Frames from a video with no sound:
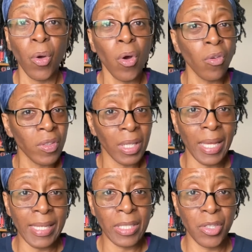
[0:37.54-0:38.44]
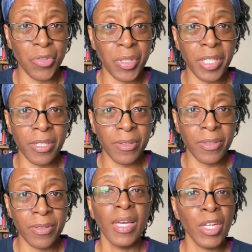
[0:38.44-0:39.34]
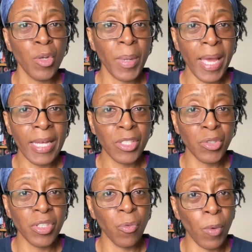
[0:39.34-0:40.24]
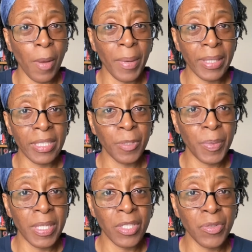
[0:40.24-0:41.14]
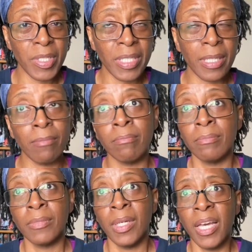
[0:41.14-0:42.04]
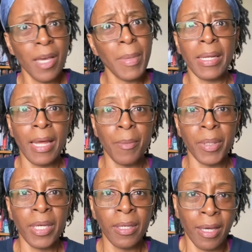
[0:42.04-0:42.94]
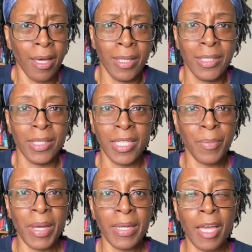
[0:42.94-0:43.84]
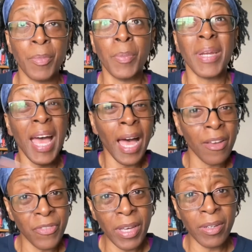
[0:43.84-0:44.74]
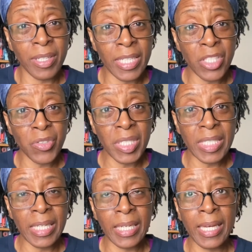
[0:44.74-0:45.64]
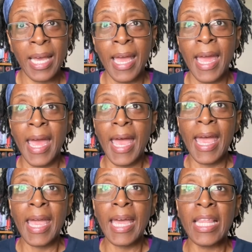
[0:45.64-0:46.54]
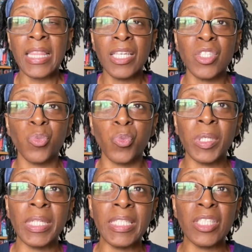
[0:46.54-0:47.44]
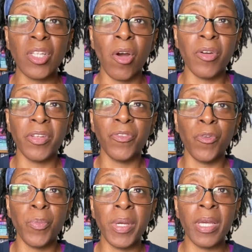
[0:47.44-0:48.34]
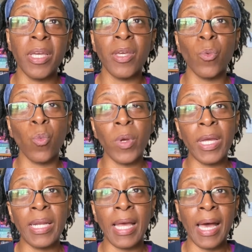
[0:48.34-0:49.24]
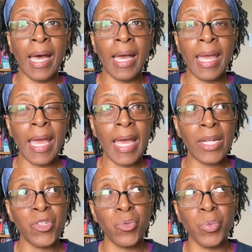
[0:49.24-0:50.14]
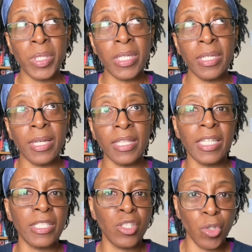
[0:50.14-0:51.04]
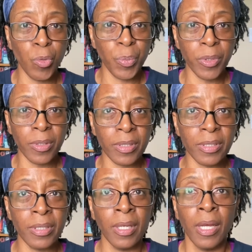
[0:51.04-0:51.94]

over the last 100 years. And you may ask yourself, why might this be interesting? It might not be. Honestly, it might not be, but I found it interesting. And this really started for me when I had to read, I think it's two books